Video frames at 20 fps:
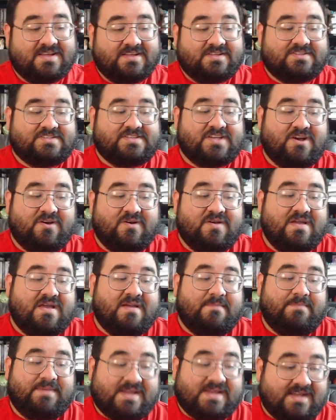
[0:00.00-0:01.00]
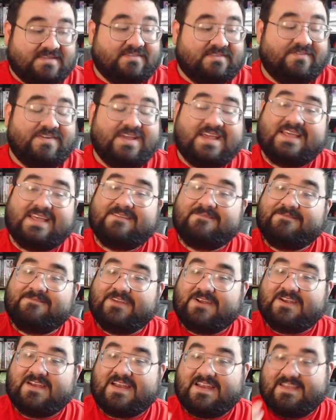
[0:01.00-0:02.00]
So because of it,
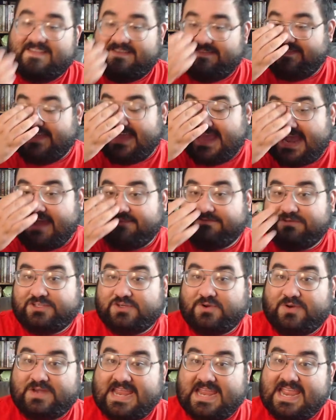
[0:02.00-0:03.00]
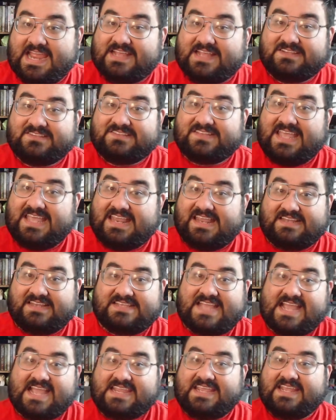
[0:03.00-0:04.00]
they have to join hands and
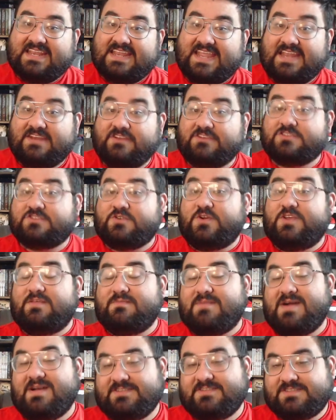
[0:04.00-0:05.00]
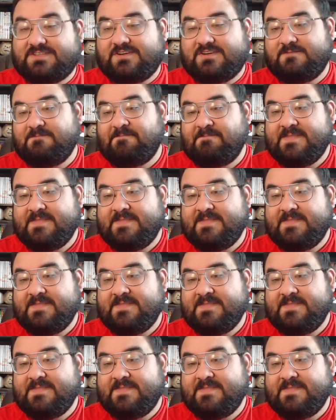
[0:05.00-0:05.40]
attack it and destroy the monster.